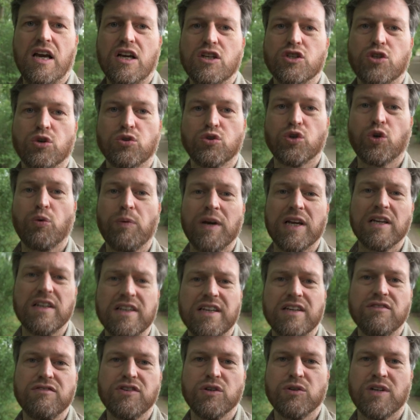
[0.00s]
So to quickly
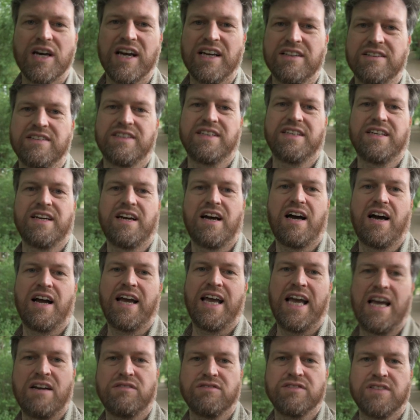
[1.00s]
give you an idea, I
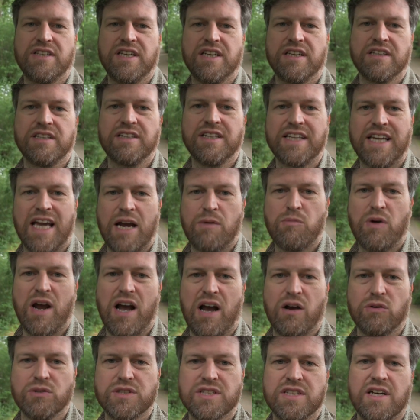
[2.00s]
have taken the camera
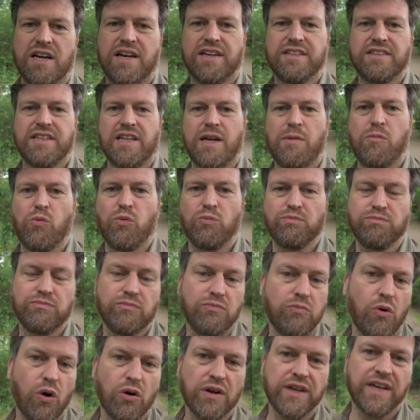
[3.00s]
outside and I'm
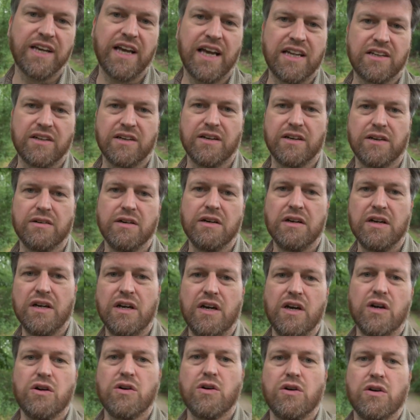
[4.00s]
walking at a
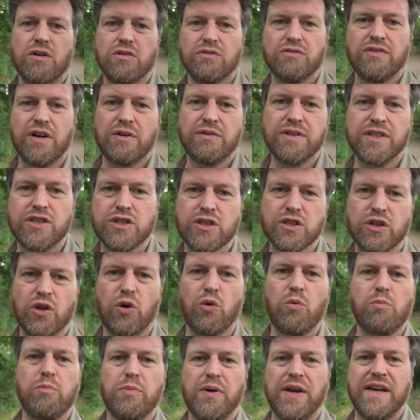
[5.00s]
very
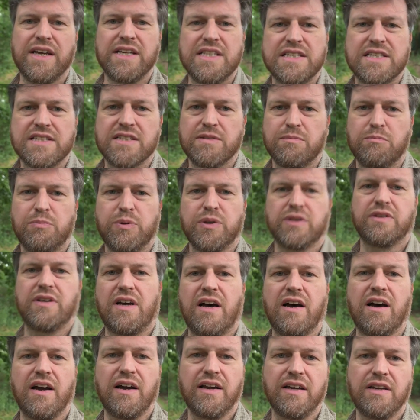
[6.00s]
slow pace, but
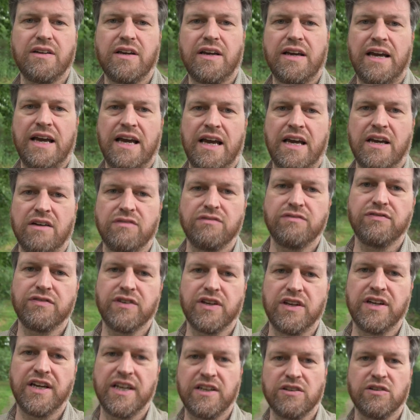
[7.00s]
I have
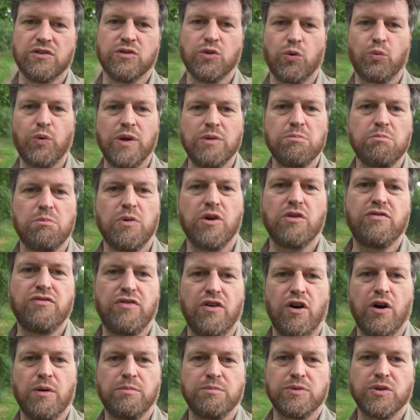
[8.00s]
connected the wind muff
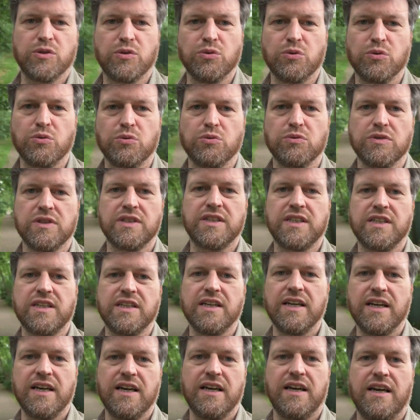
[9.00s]
up to the
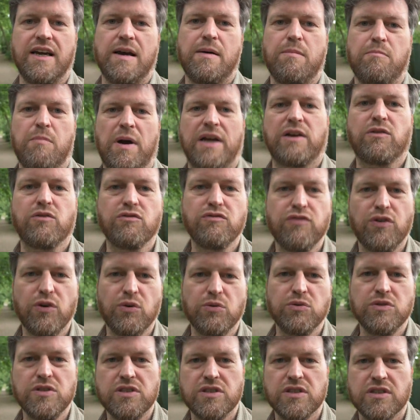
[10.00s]

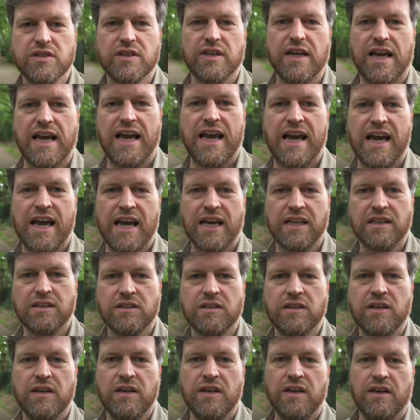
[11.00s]
microphones, and